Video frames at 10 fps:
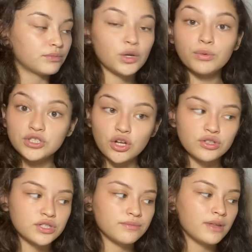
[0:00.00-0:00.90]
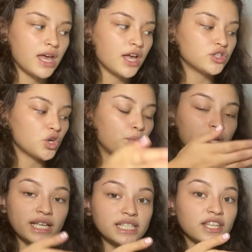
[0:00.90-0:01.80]
Results. So we
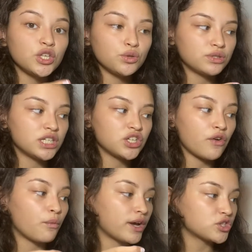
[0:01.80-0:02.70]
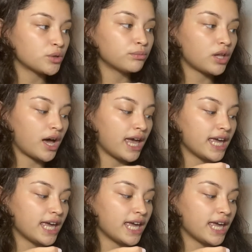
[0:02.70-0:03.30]
could see the usage of Western blot